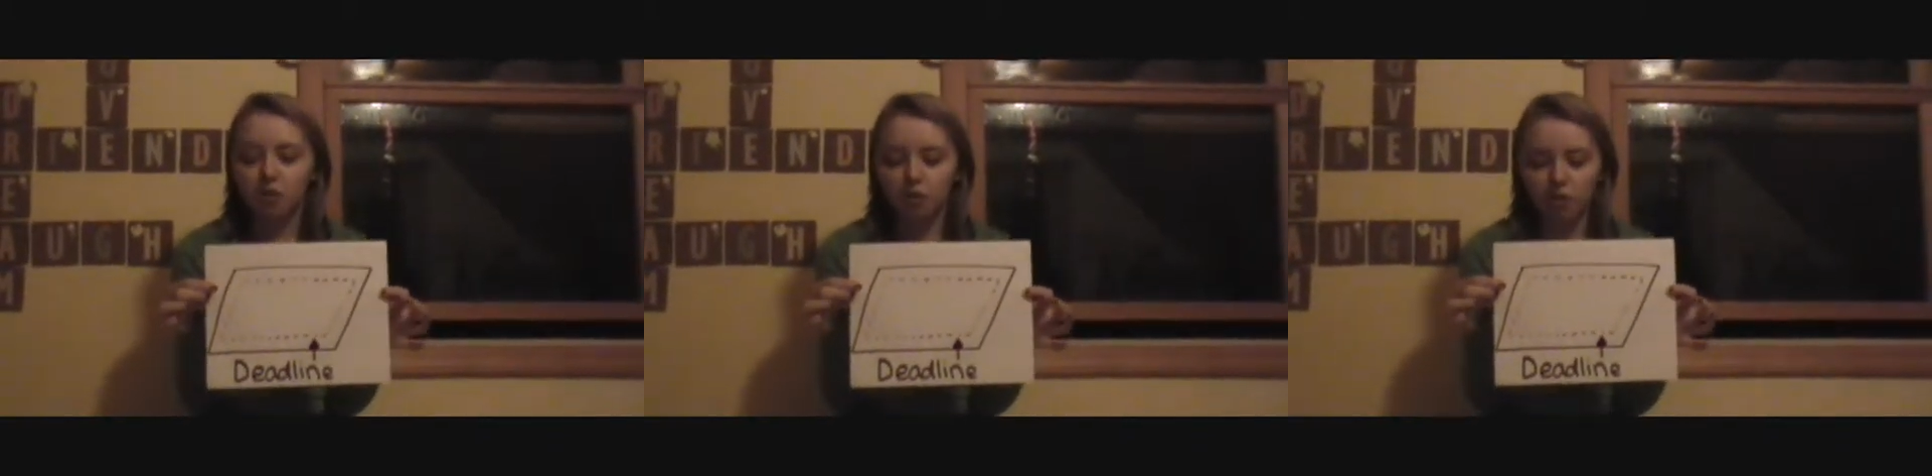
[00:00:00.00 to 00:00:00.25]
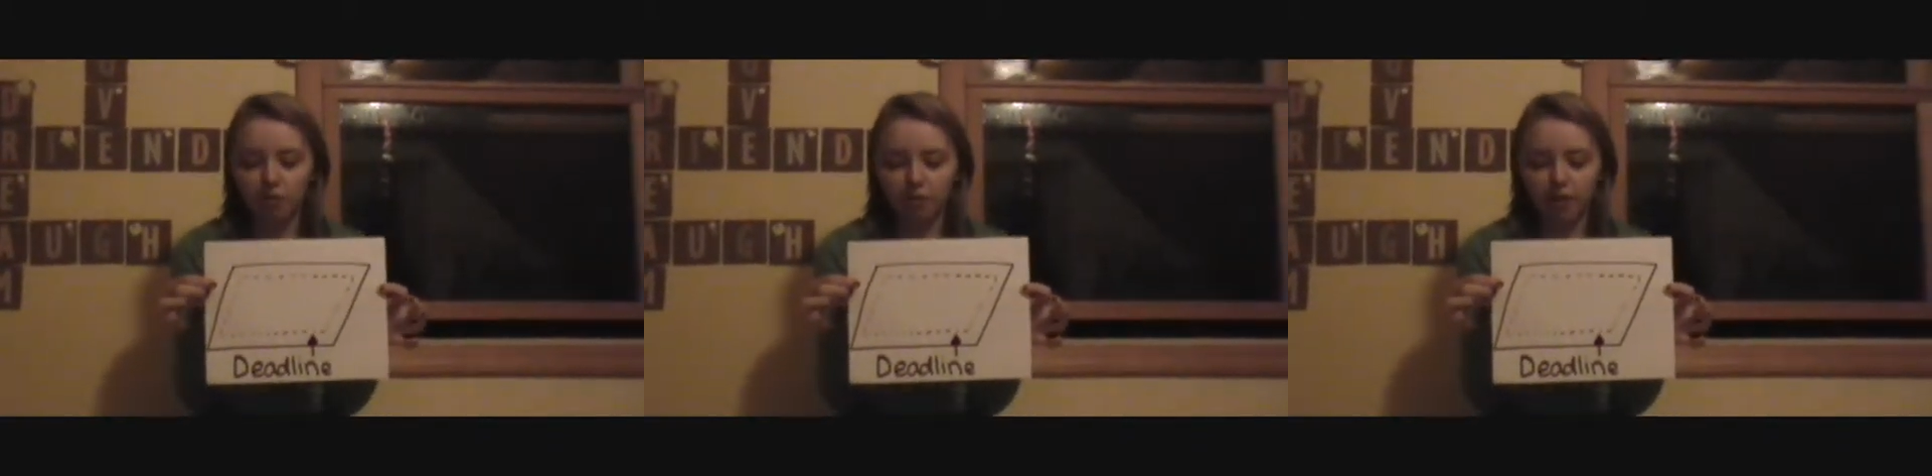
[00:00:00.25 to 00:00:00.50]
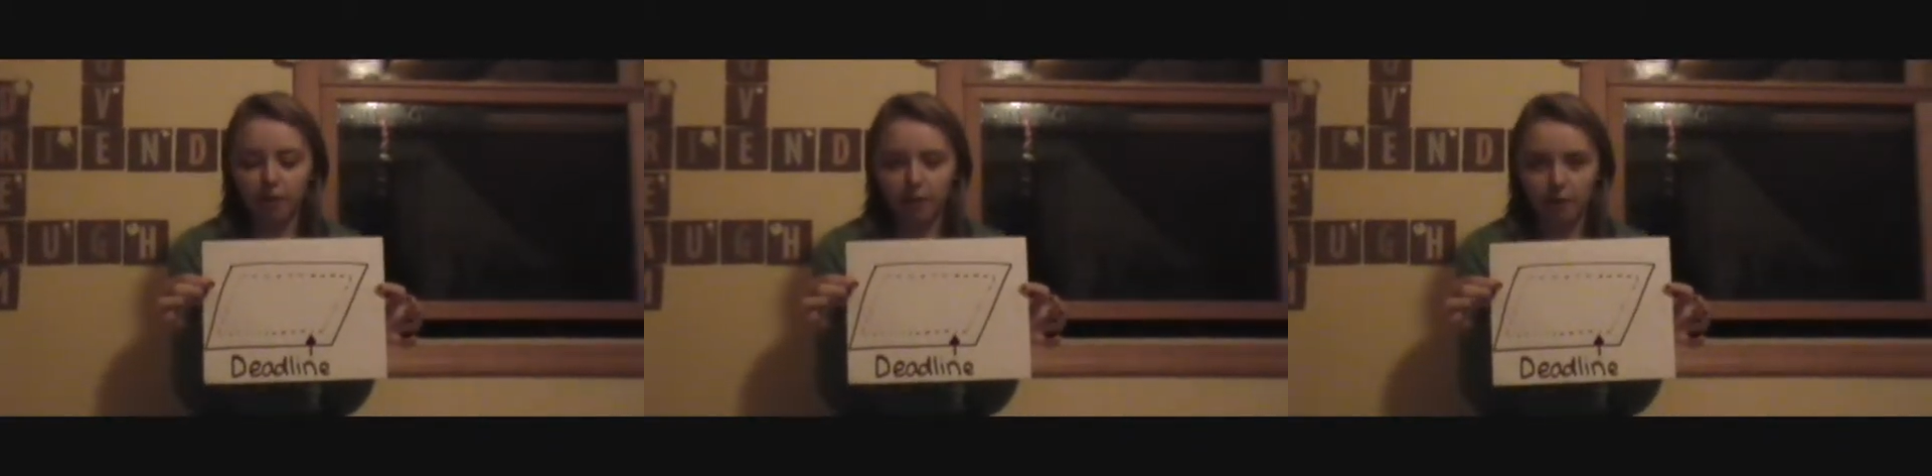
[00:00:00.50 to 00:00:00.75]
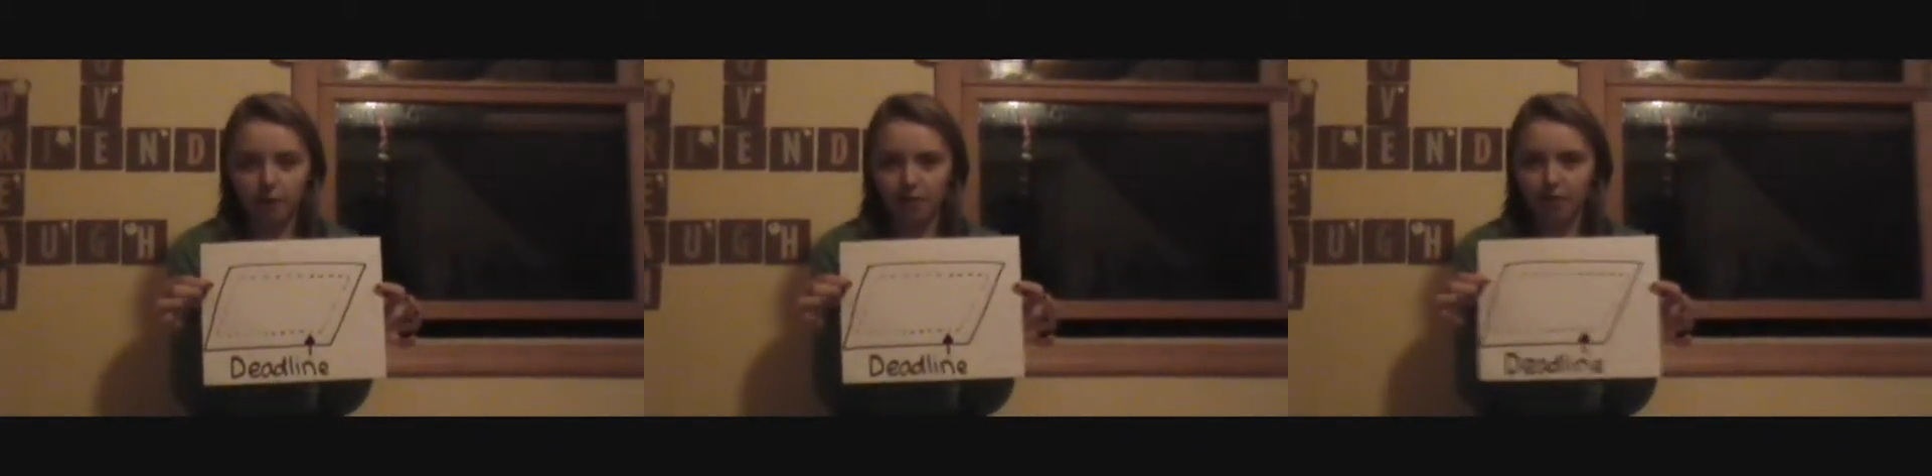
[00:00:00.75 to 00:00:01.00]
over that
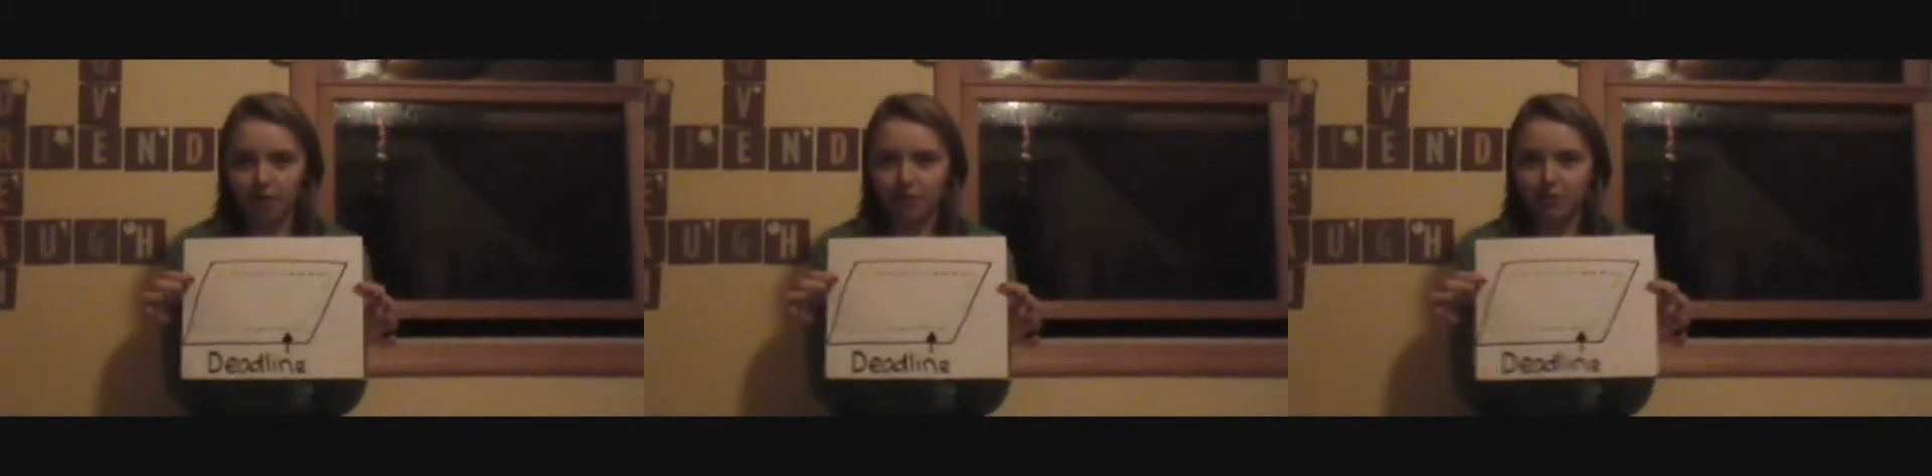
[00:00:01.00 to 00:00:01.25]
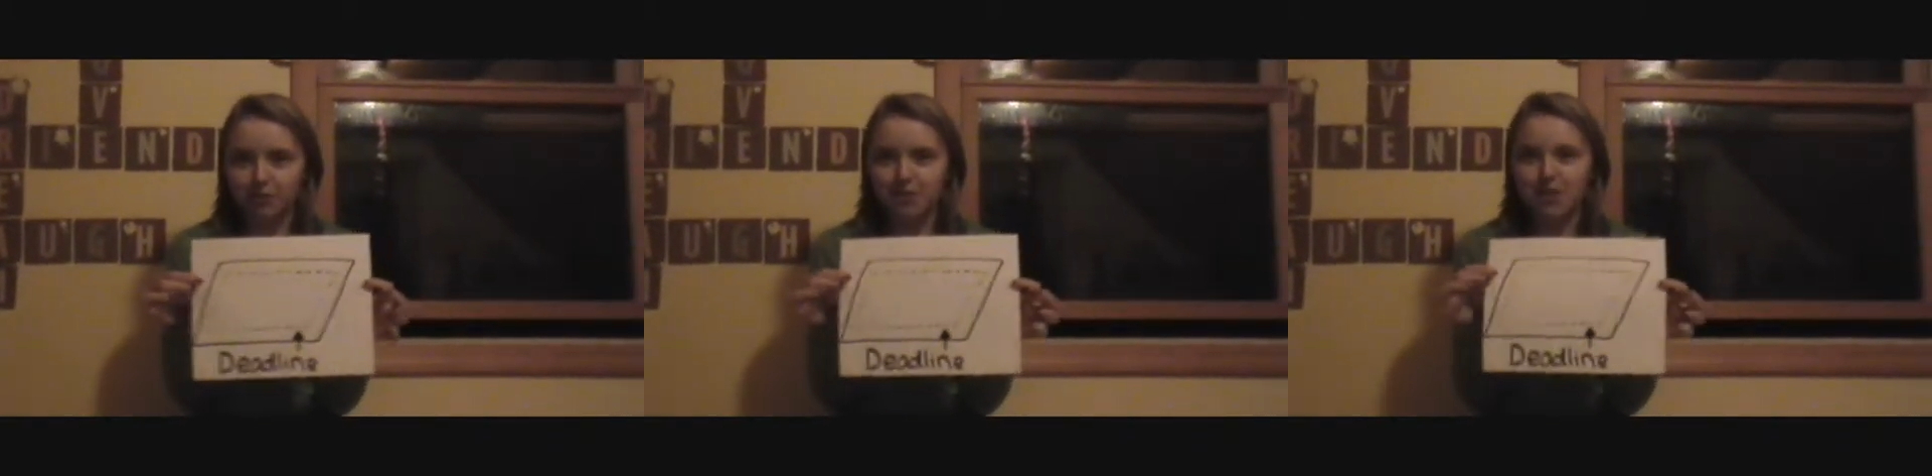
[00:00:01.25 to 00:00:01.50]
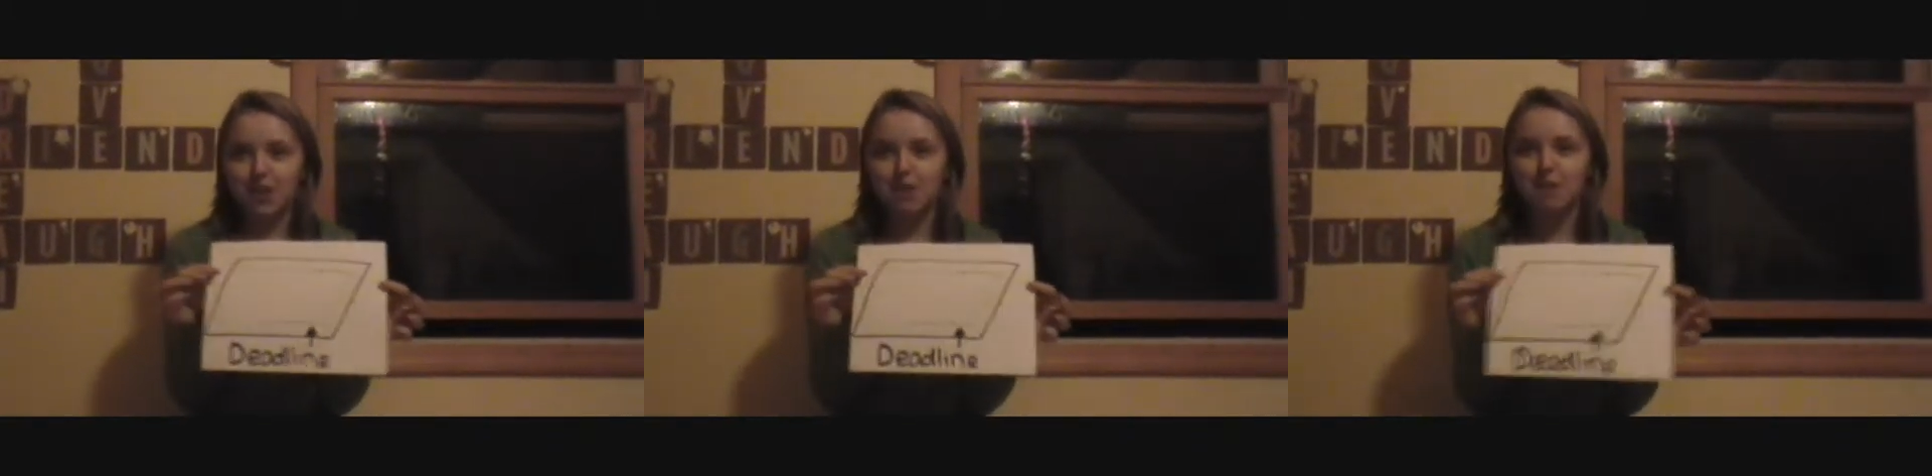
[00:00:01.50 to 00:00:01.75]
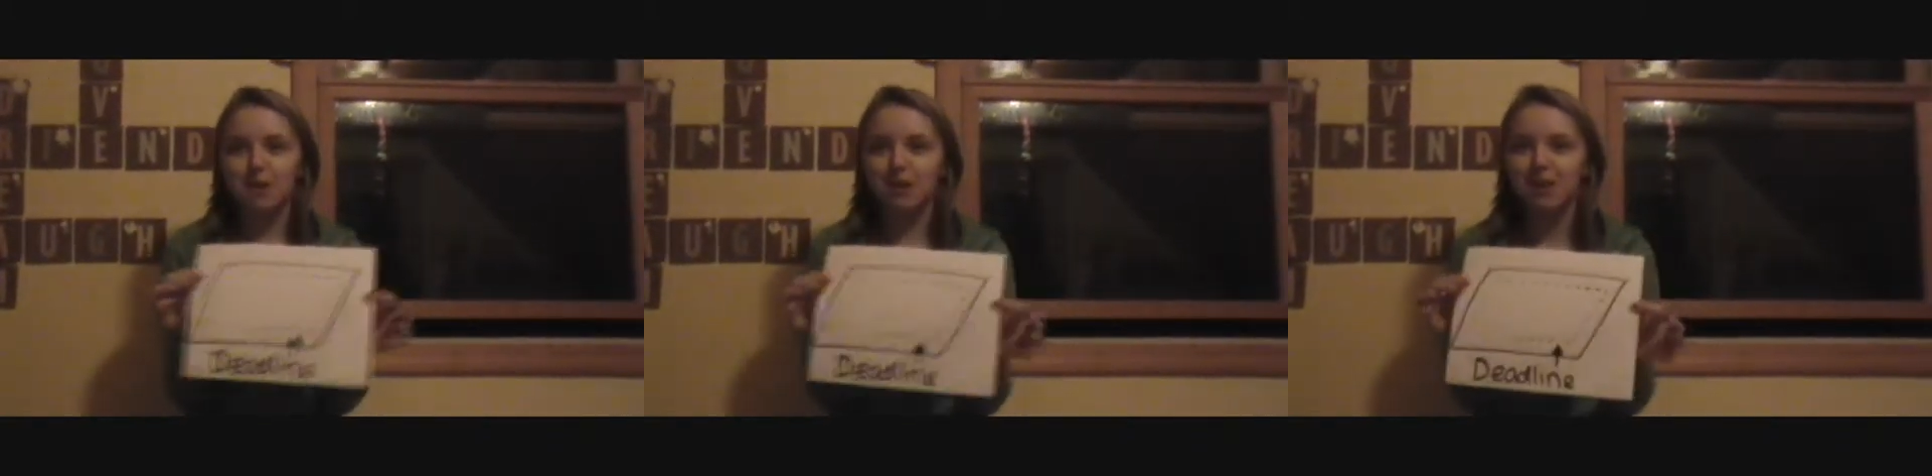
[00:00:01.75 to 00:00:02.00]
wall would be
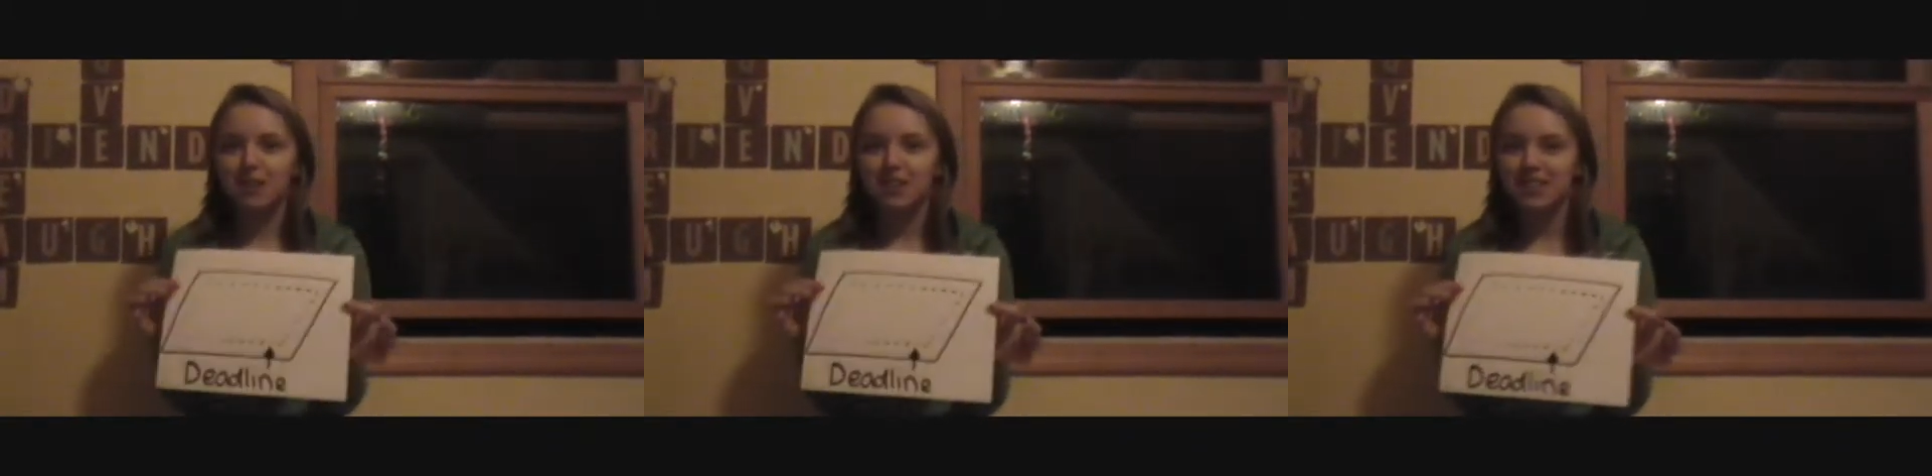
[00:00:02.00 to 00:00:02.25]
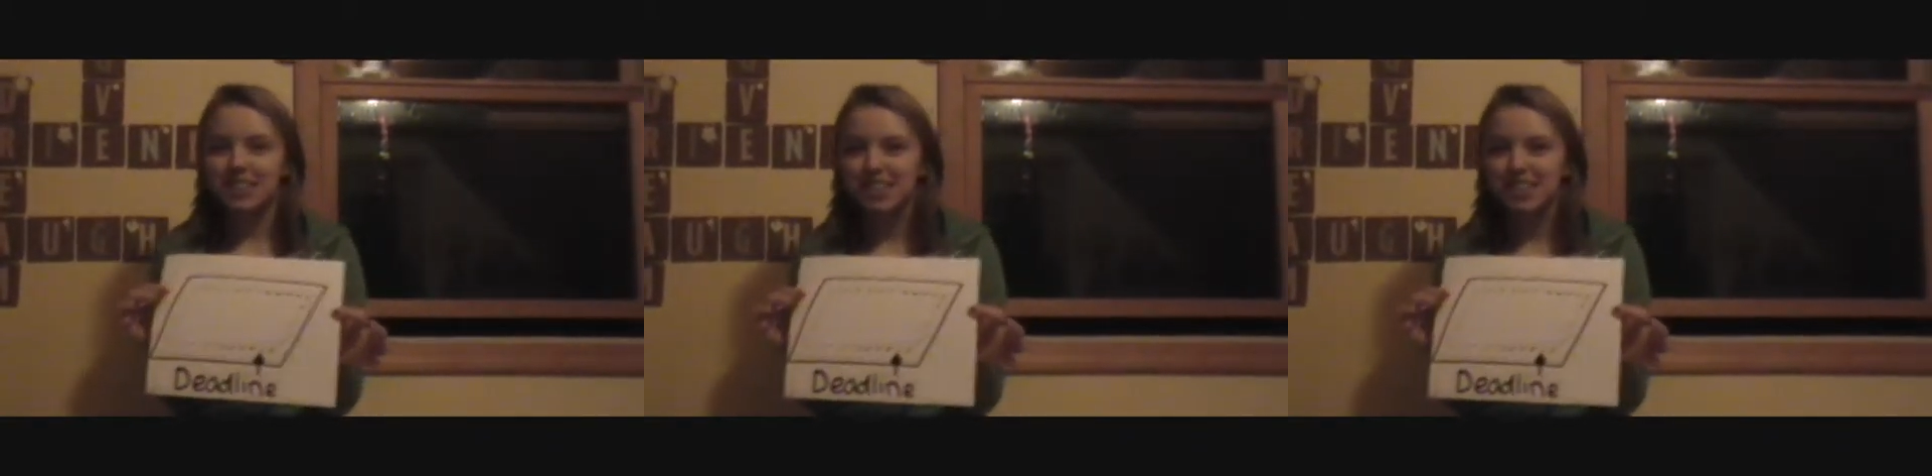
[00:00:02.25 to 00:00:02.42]
shot by a guard.